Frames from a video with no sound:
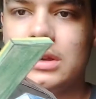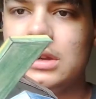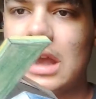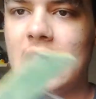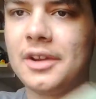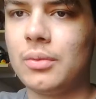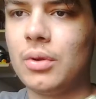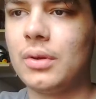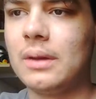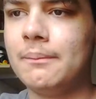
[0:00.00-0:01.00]
yeah, I don't
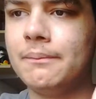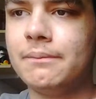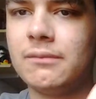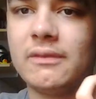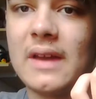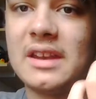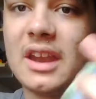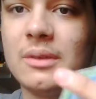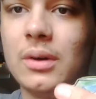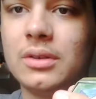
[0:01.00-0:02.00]
want to offend
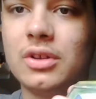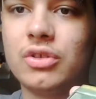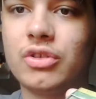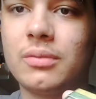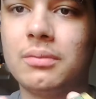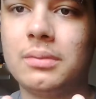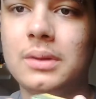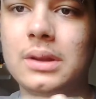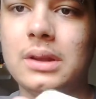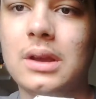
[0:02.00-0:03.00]
anyone, because
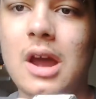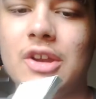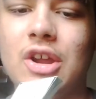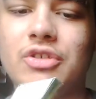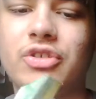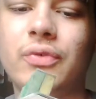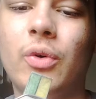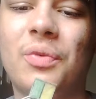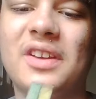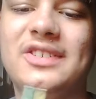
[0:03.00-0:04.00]
I don't know, just the
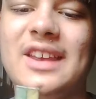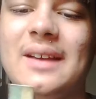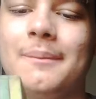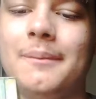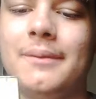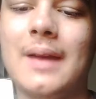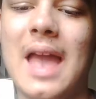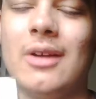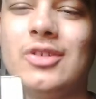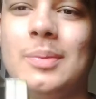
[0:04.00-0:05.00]
thought of like seeing a
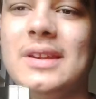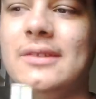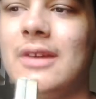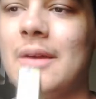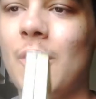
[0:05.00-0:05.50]
LGBT flag